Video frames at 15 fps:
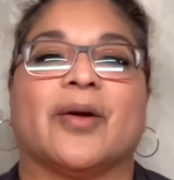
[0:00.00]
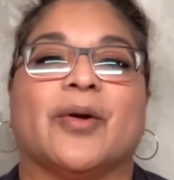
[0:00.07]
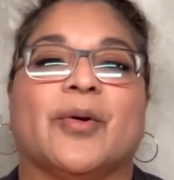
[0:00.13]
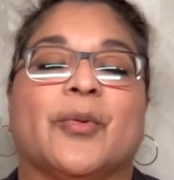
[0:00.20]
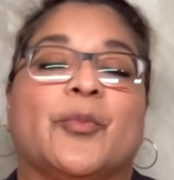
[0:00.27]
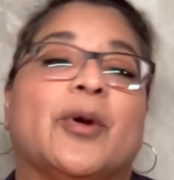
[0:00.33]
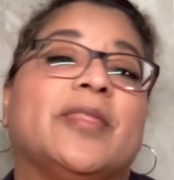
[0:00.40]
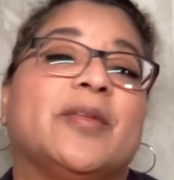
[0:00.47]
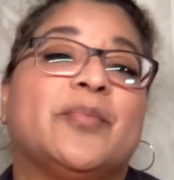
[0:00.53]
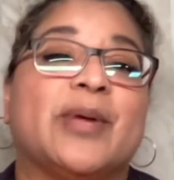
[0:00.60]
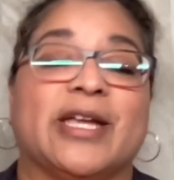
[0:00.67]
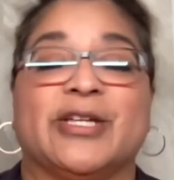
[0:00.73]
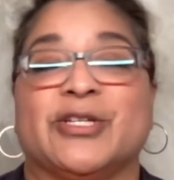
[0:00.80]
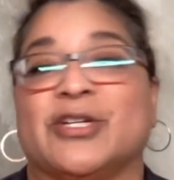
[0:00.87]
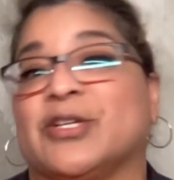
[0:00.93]
When the
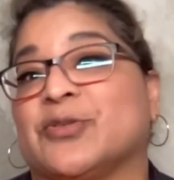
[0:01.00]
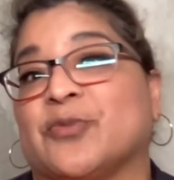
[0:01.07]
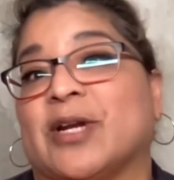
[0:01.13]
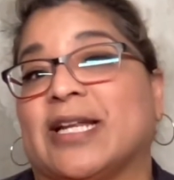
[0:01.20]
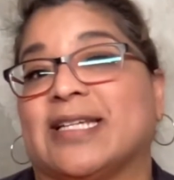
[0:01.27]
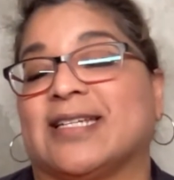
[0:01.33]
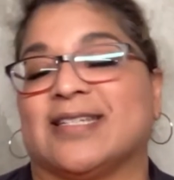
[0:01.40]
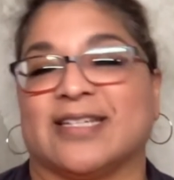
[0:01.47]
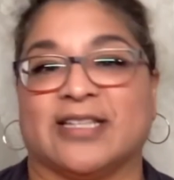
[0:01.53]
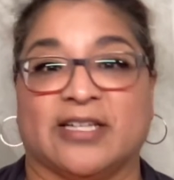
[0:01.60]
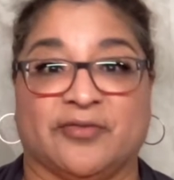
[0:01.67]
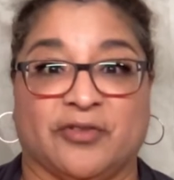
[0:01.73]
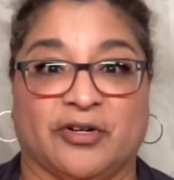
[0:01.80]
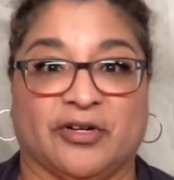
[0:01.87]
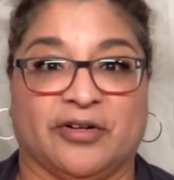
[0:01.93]
patient is ready to
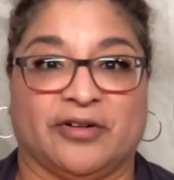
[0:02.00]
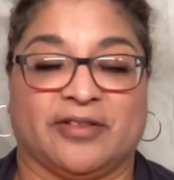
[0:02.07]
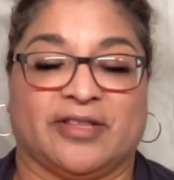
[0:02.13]
deliver,